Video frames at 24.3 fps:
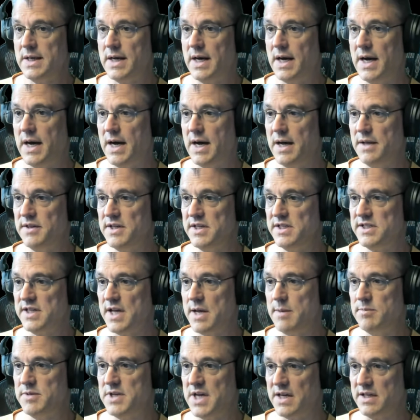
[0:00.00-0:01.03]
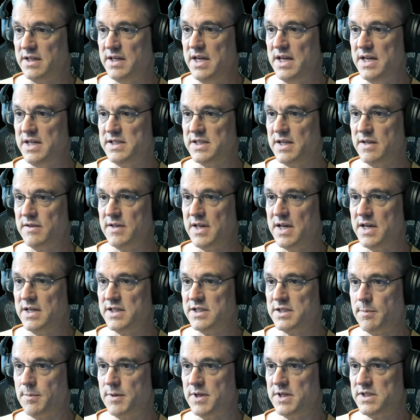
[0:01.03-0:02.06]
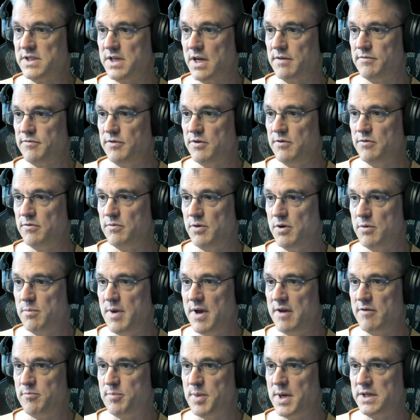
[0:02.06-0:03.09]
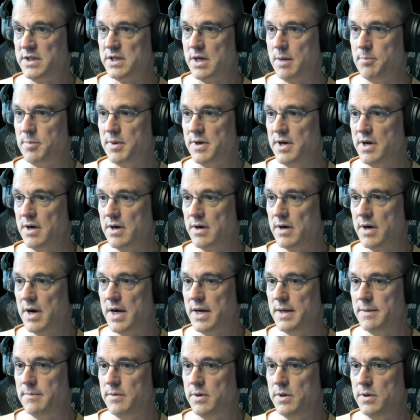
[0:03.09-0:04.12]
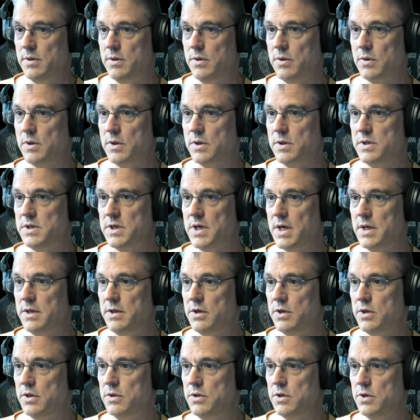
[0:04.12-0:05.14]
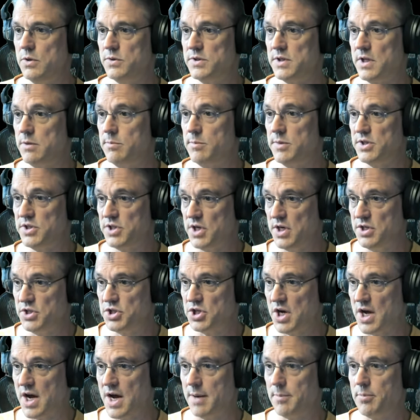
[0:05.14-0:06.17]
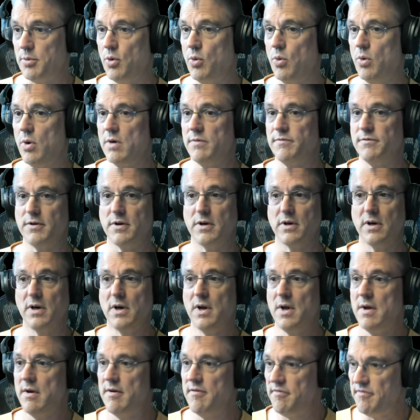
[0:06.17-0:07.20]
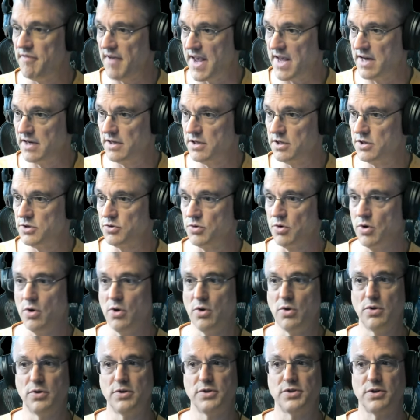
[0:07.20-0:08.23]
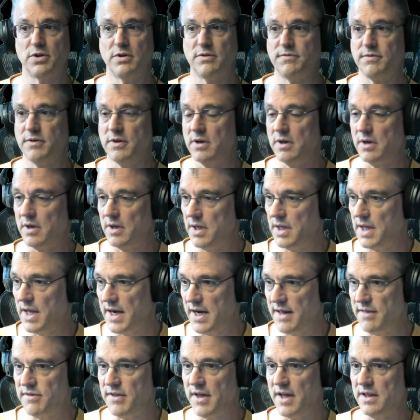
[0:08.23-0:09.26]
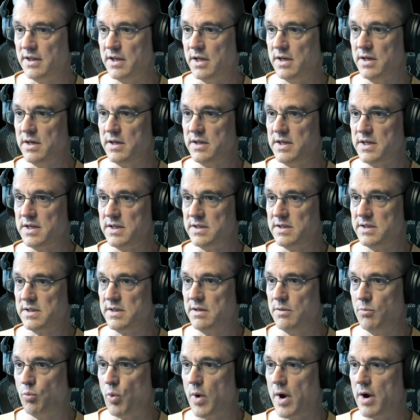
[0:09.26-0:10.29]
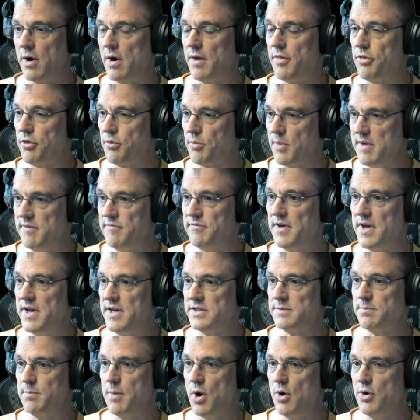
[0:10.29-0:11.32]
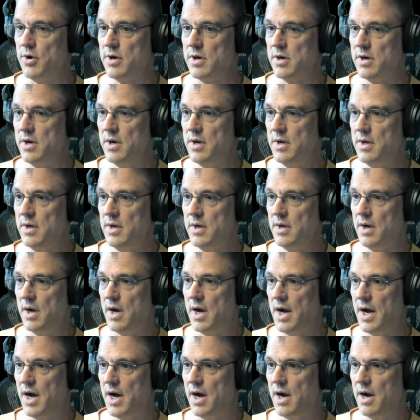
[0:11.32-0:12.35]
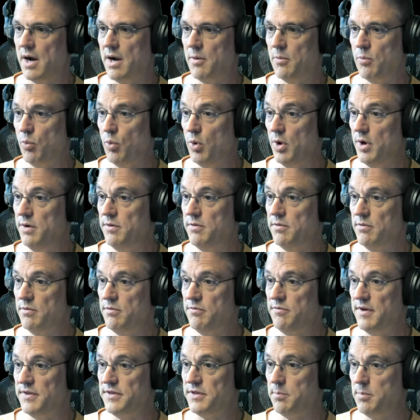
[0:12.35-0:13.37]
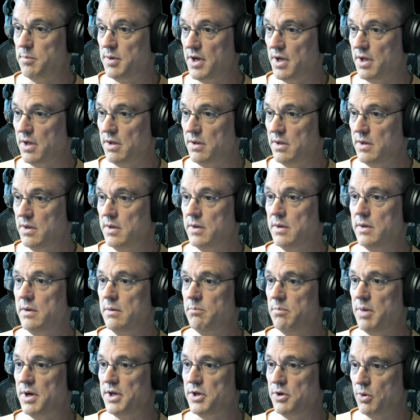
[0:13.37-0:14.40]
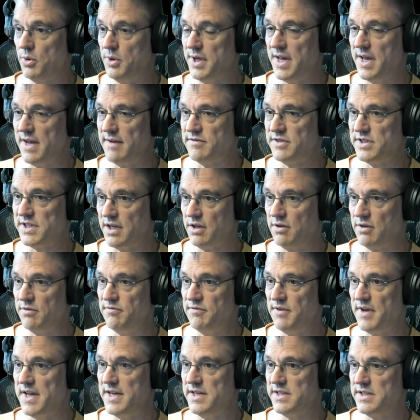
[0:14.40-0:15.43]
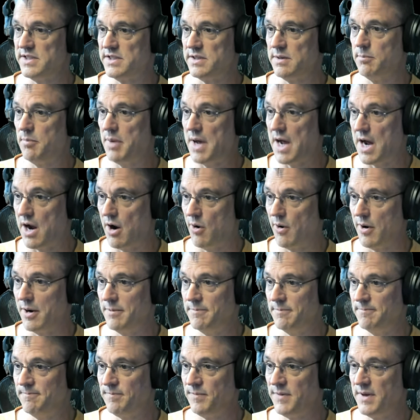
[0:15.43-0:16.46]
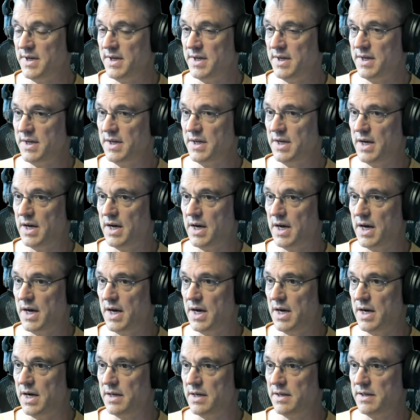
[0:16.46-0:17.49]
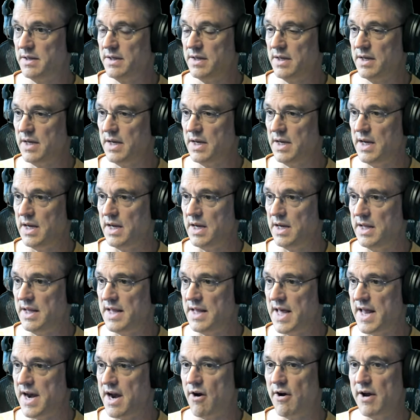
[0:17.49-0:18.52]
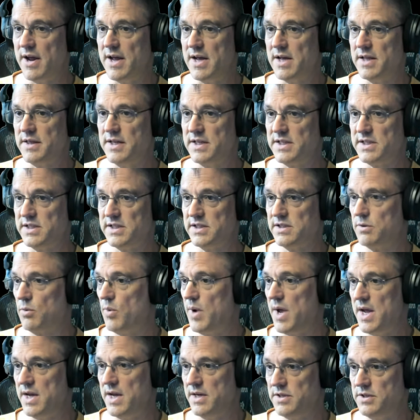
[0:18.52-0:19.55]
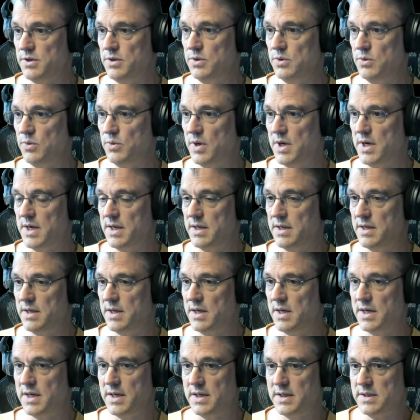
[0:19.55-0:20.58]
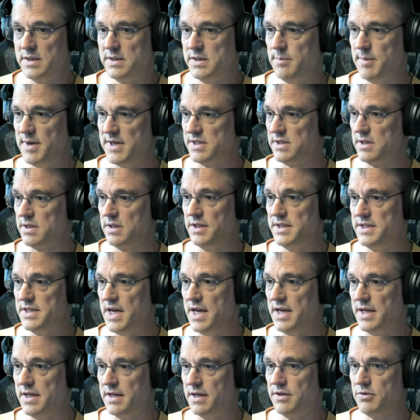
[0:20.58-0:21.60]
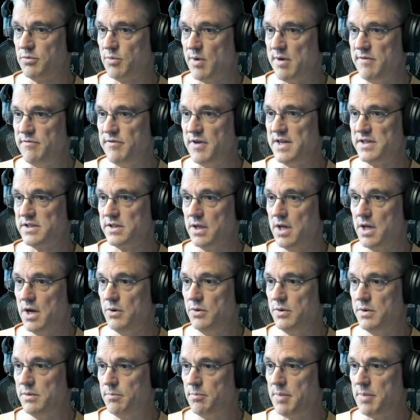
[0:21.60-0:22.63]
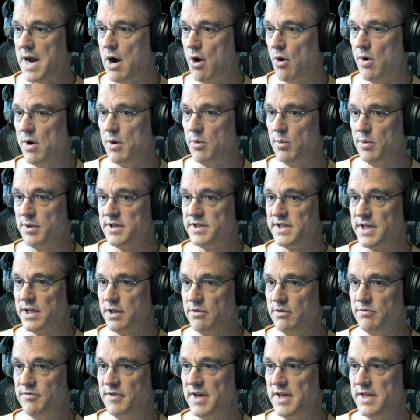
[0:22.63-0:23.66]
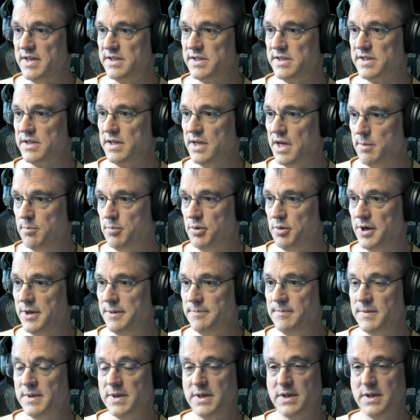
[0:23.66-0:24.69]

Uh, these same techniques and things, some of the stuff you you may have picked up in here, uh, you, you, could you could use in the machine shop or for fan controls or for anything that that where a three phase motor would fit the bill but you only have single phase power uh, in that area. This is a way to uh, uh, to basically take a three phase load, power it with a single phase input,